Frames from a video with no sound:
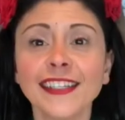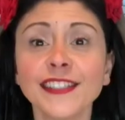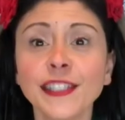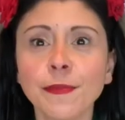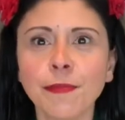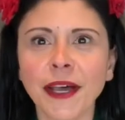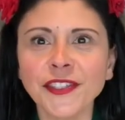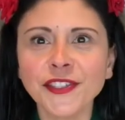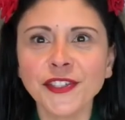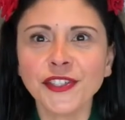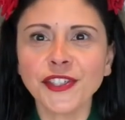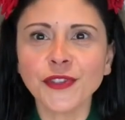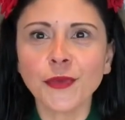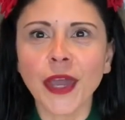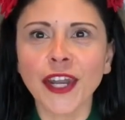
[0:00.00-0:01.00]
the buzzer
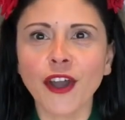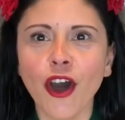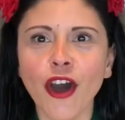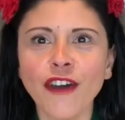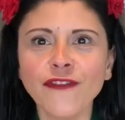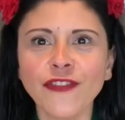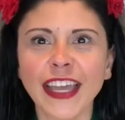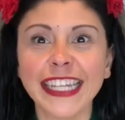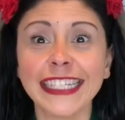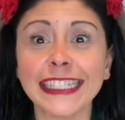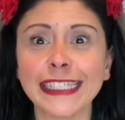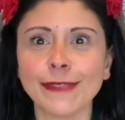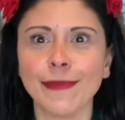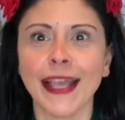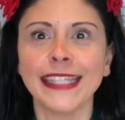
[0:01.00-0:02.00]
just went off and it
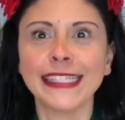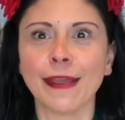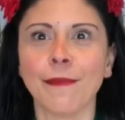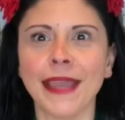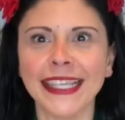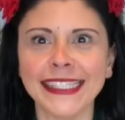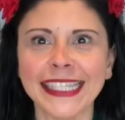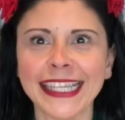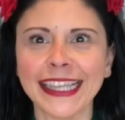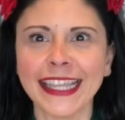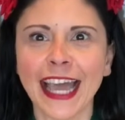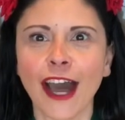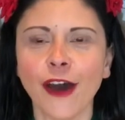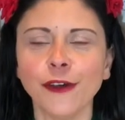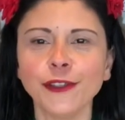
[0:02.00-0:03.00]
smells amazing in the
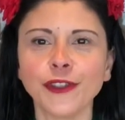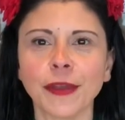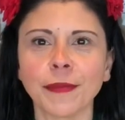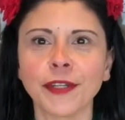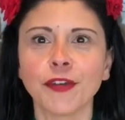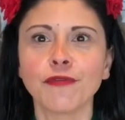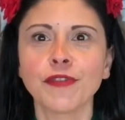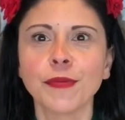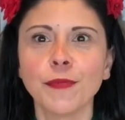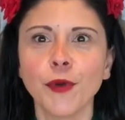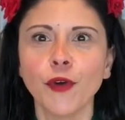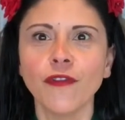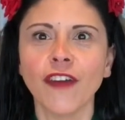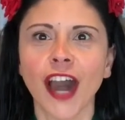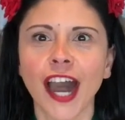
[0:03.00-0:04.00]
house. So I'm gonna
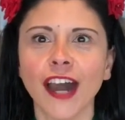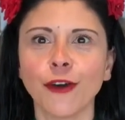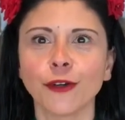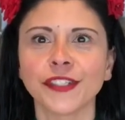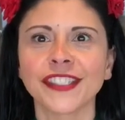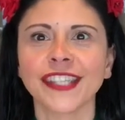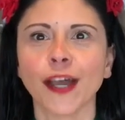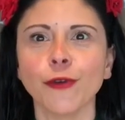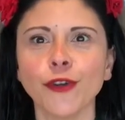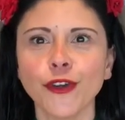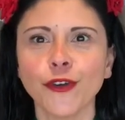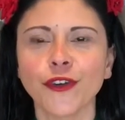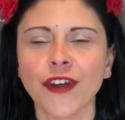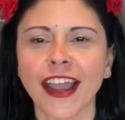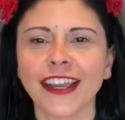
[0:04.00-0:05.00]
remove our sourdough
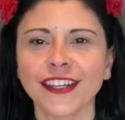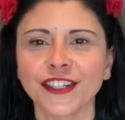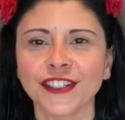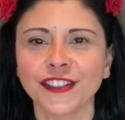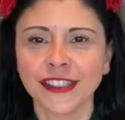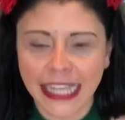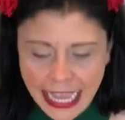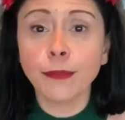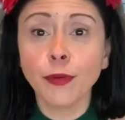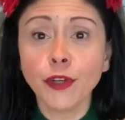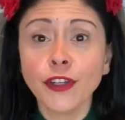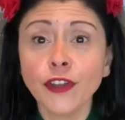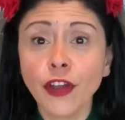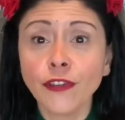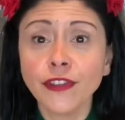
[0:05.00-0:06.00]
crackers and put
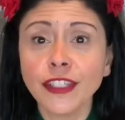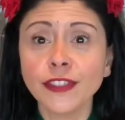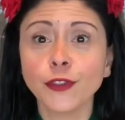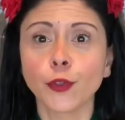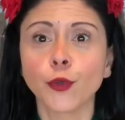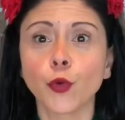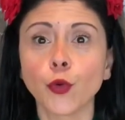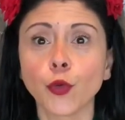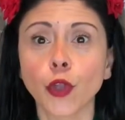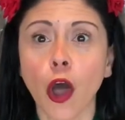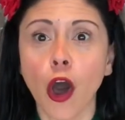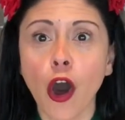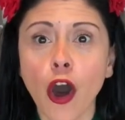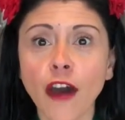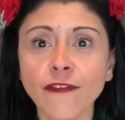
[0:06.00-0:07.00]
it on this to cool
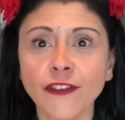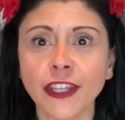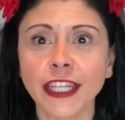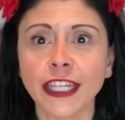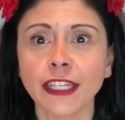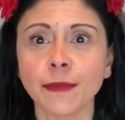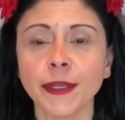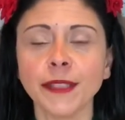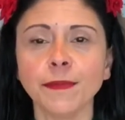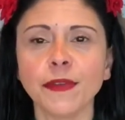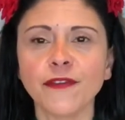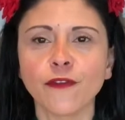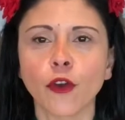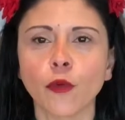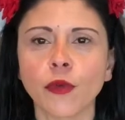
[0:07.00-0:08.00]
off a little bit
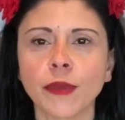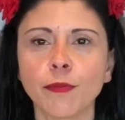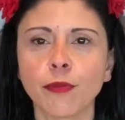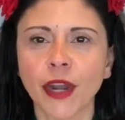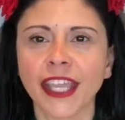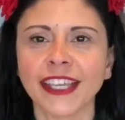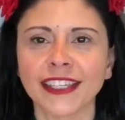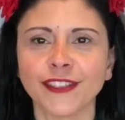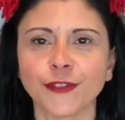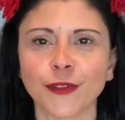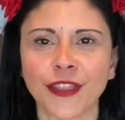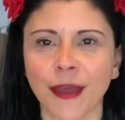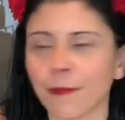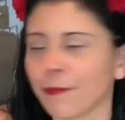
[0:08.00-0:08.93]
before we break into them.